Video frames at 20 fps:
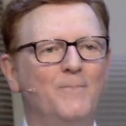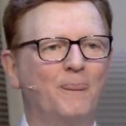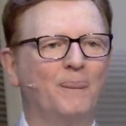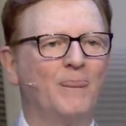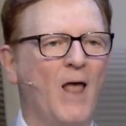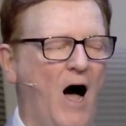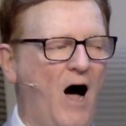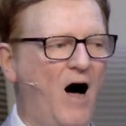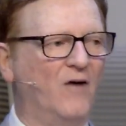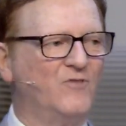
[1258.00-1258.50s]

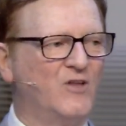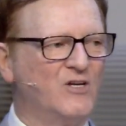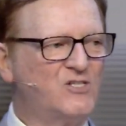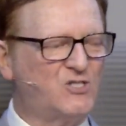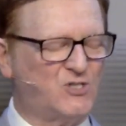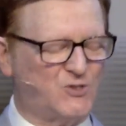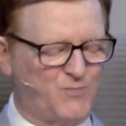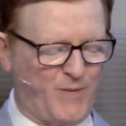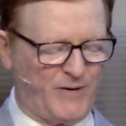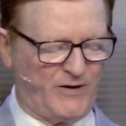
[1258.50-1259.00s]
of the
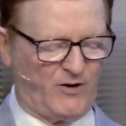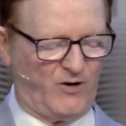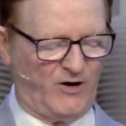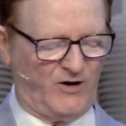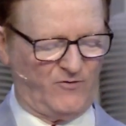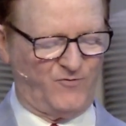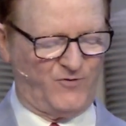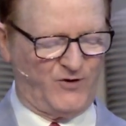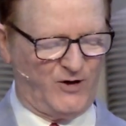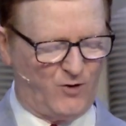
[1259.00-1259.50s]

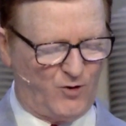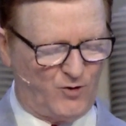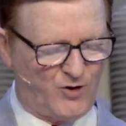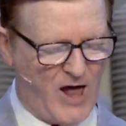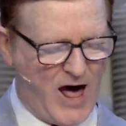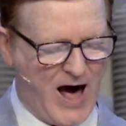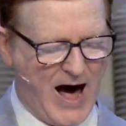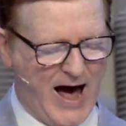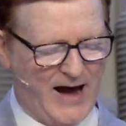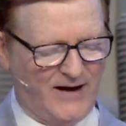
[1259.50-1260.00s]
Spirit-filled
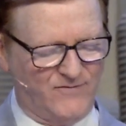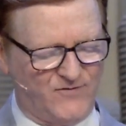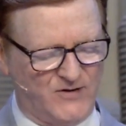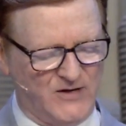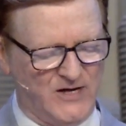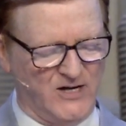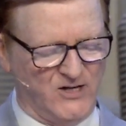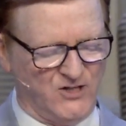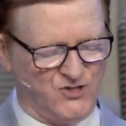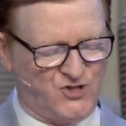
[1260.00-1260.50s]
life?
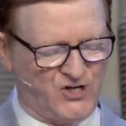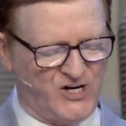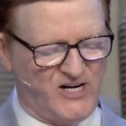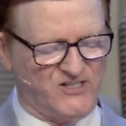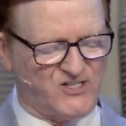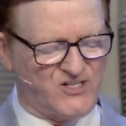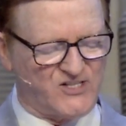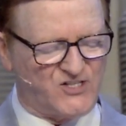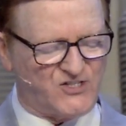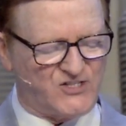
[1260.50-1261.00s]

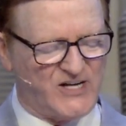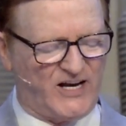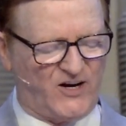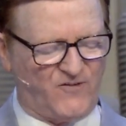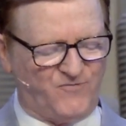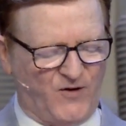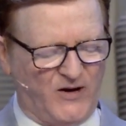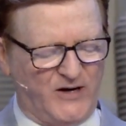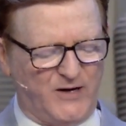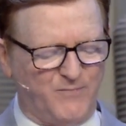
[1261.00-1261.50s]
Jesus said,
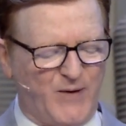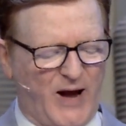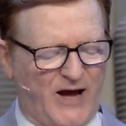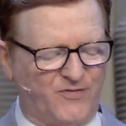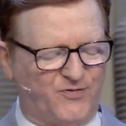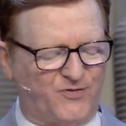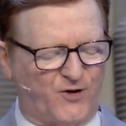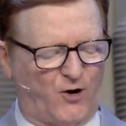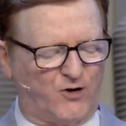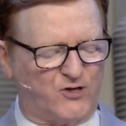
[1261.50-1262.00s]
if any
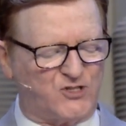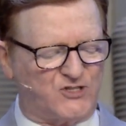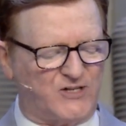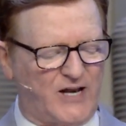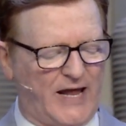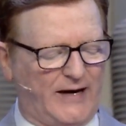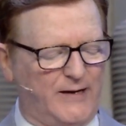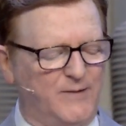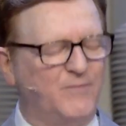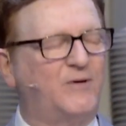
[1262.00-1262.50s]
man thirst,
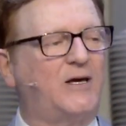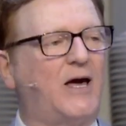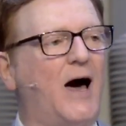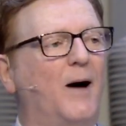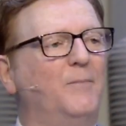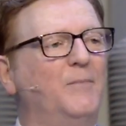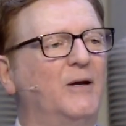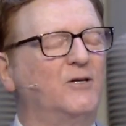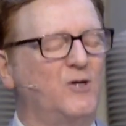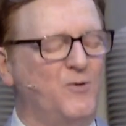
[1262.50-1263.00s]
let him
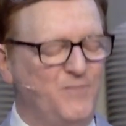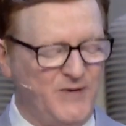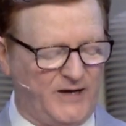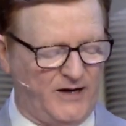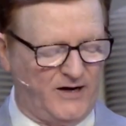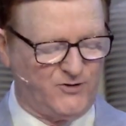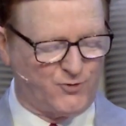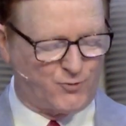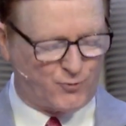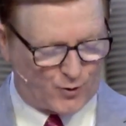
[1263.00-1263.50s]
come unto me
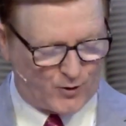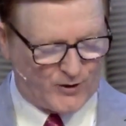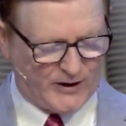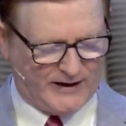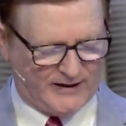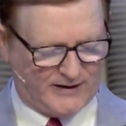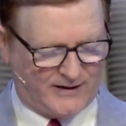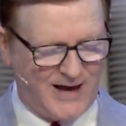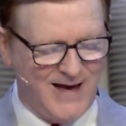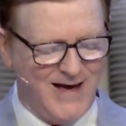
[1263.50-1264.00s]
and
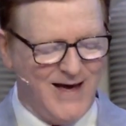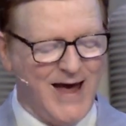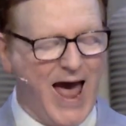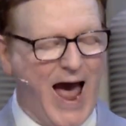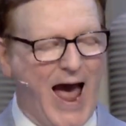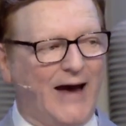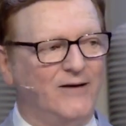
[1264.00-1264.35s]
drink. And